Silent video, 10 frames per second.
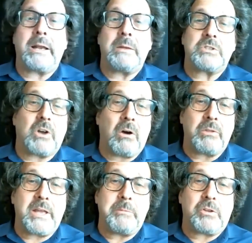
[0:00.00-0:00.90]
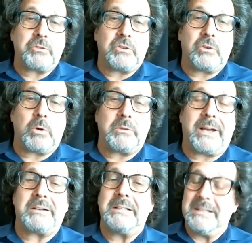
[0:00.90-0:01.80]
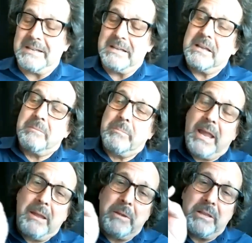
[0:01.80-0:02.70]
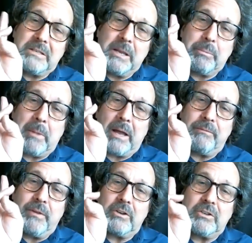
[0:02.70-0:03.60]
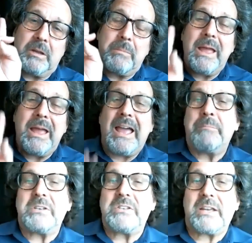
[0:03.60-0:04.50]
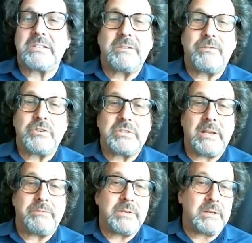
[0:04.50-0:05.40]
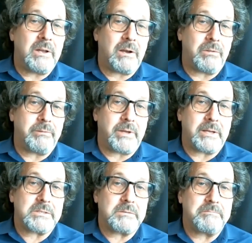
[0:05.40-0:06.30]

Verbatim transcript: was all the chemicals in the world now, maybe the tip of my fingertip have been tested for safety and mm-hmm. health effects.